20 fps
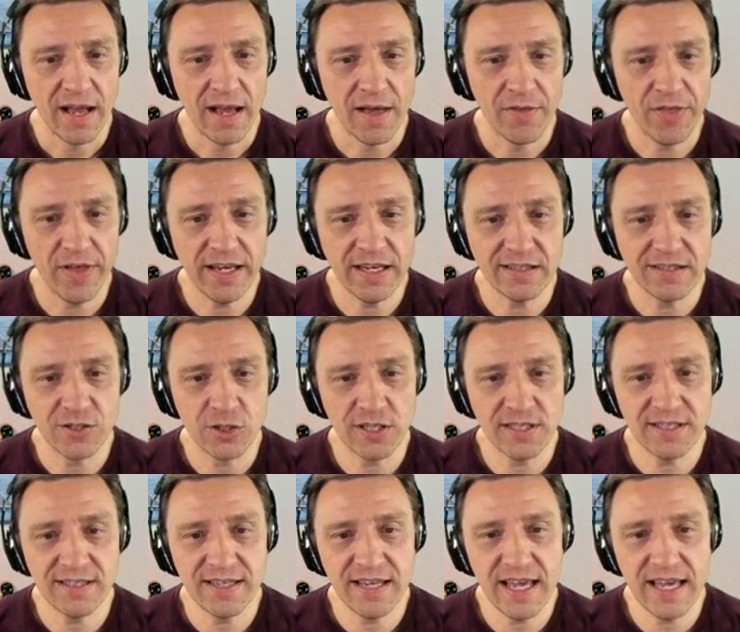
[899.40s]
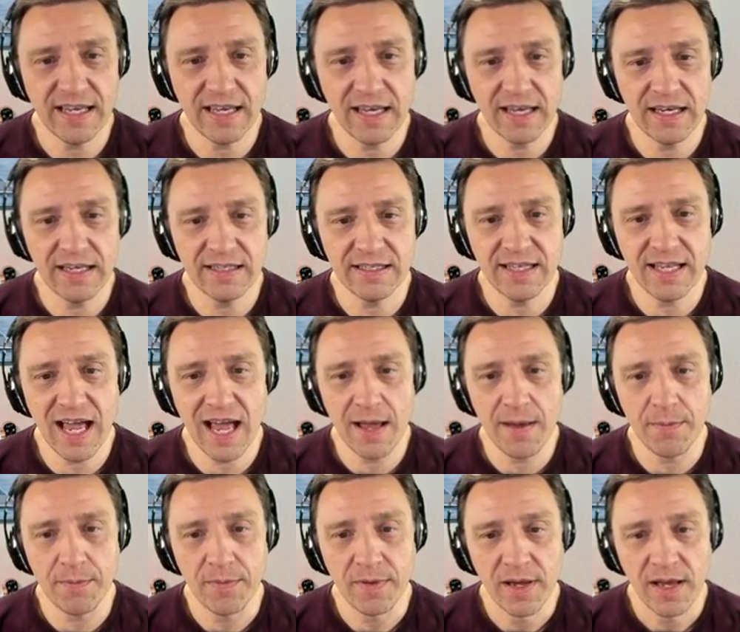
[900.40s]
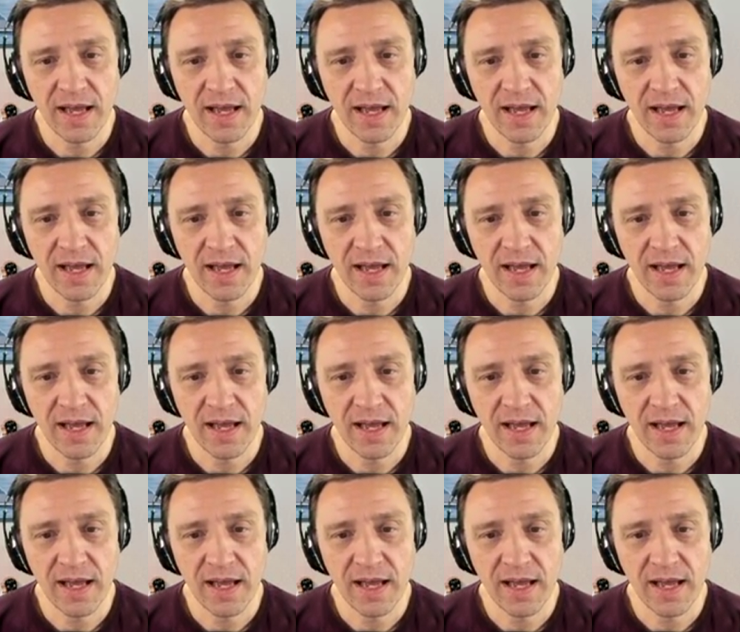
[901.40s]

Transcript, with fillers: I think he's just taking his time.